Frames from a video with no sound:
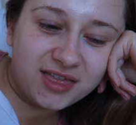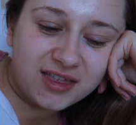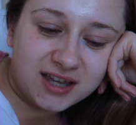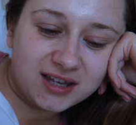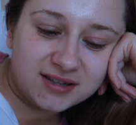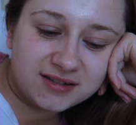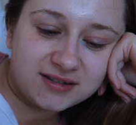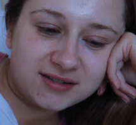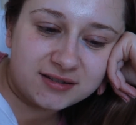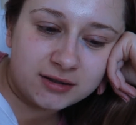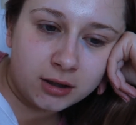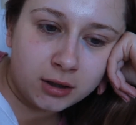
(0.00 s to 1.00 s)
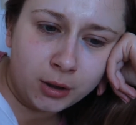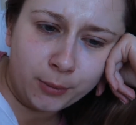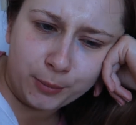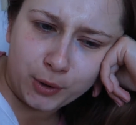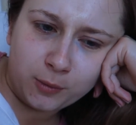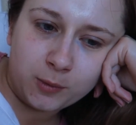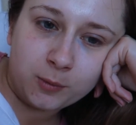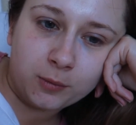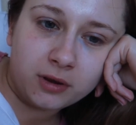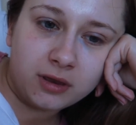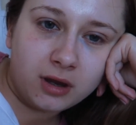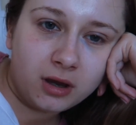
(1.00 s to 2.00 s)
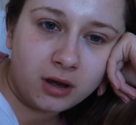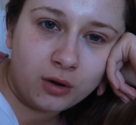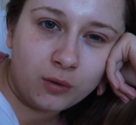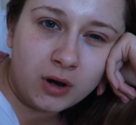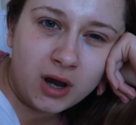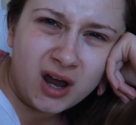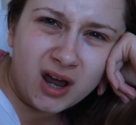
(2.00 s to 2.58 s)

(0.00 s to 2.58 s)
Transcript: this moment with you